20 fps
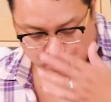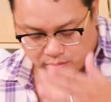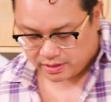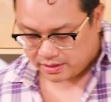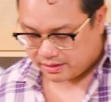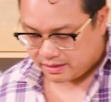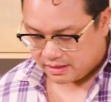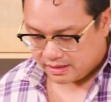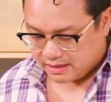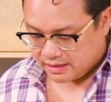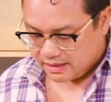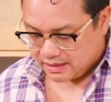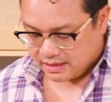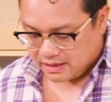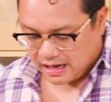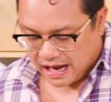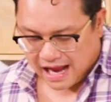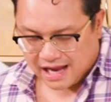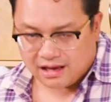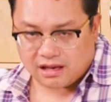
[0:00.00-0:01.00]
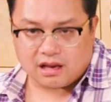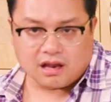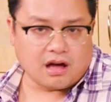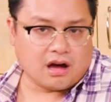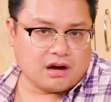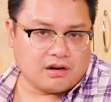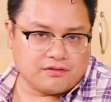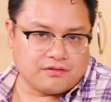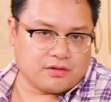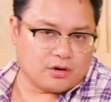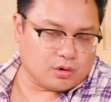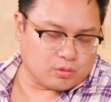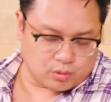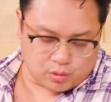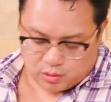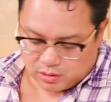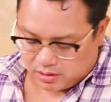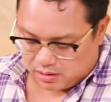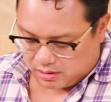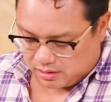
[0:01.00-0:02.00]
with, I love
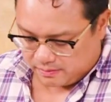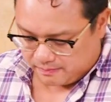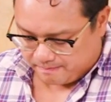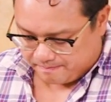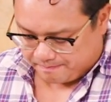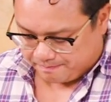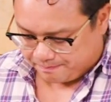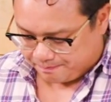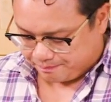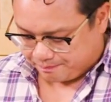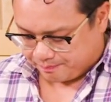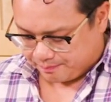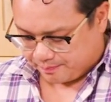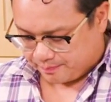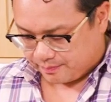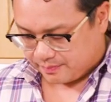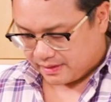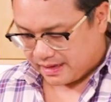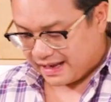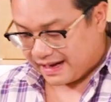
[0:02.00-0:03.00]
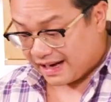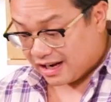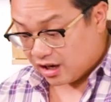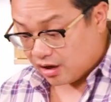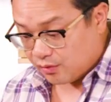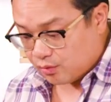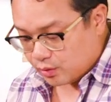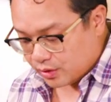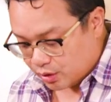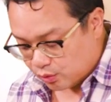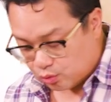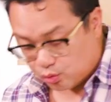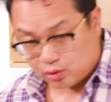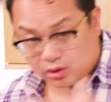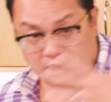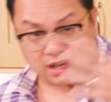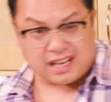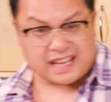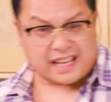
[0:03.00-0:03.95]
arugula, and I love when arugula